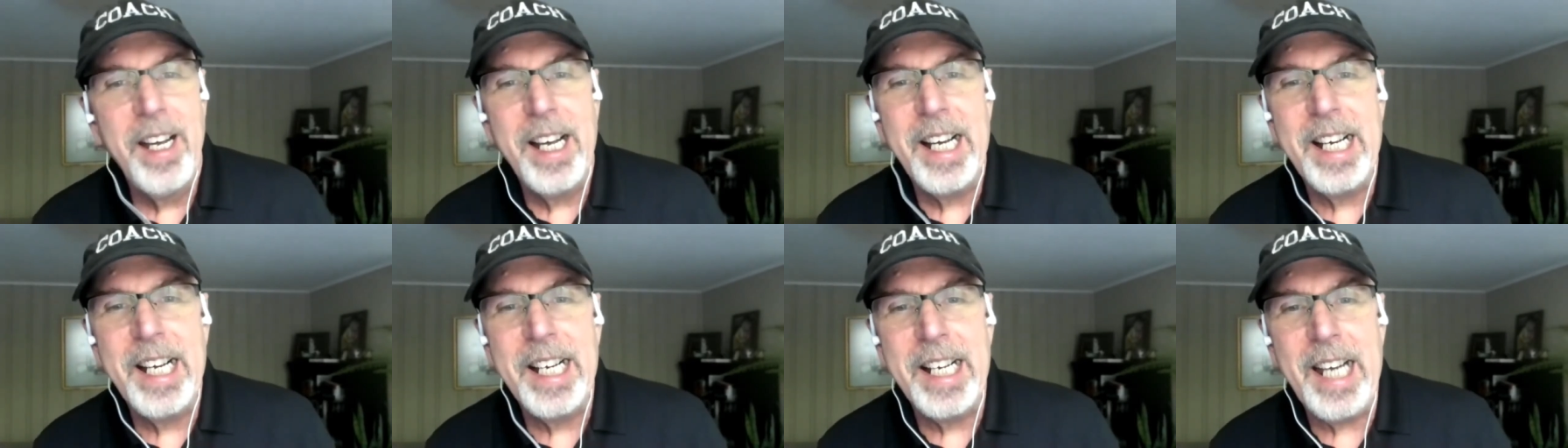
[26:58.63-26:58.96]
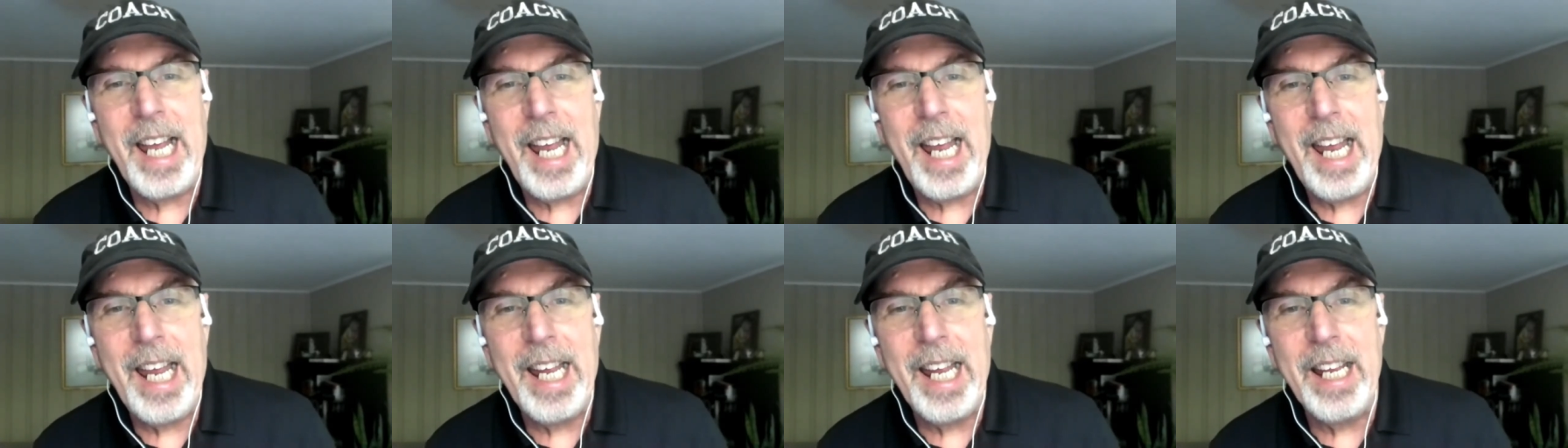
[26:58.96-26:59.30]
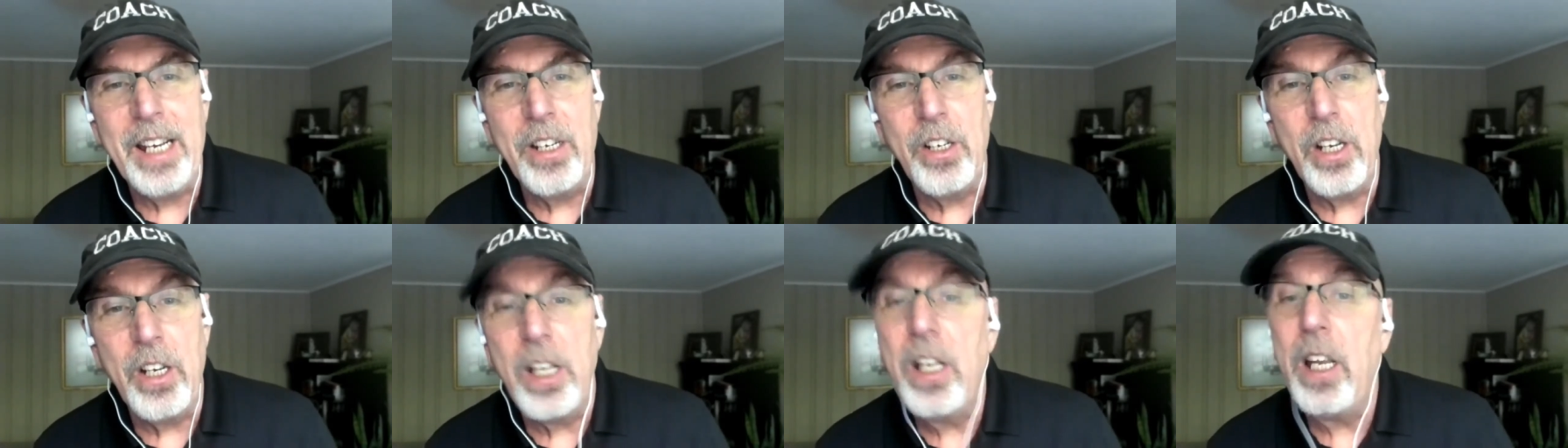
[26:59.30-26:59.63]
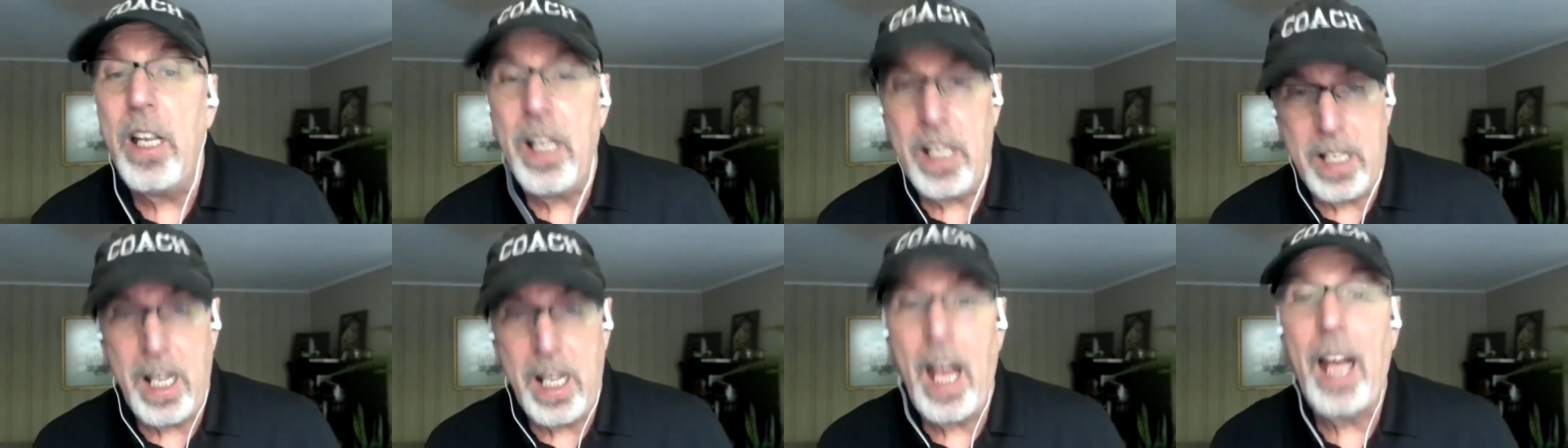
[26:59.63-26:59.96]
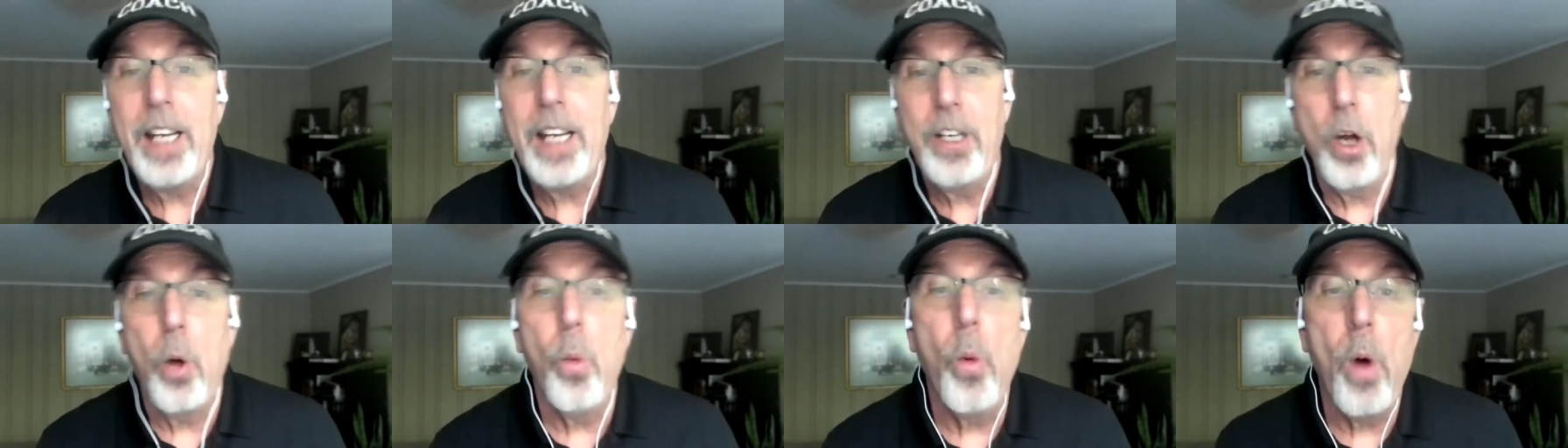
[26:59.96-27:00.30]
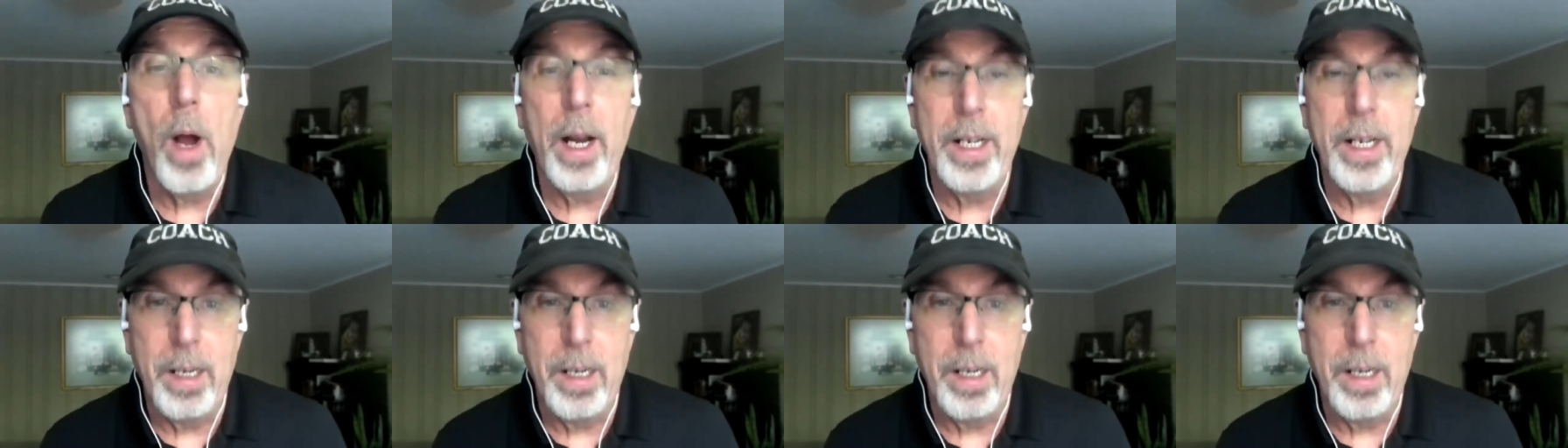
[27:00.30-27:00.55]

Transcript: uh, and I don't wind